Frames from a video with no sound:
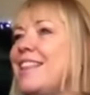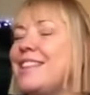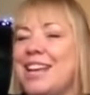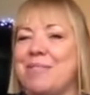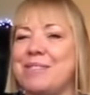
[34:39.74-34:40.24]

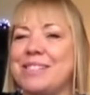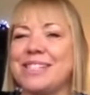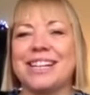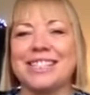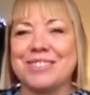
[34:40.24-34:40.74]
they go into
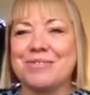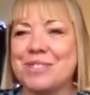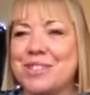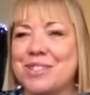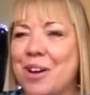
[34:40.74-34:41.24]
London all the
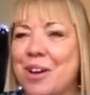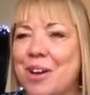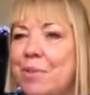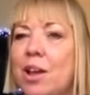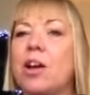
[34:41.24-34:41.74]
time.
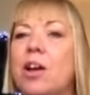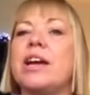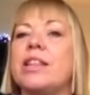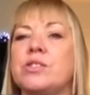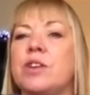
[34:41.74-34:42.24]
I can't get
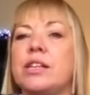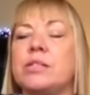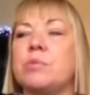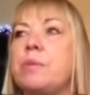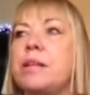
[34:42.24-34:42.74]
the train because I
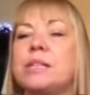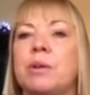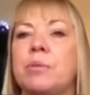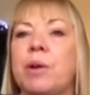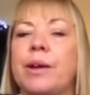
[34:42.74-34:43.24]
won't be able to see where I'm
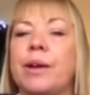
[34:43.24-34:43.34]
going."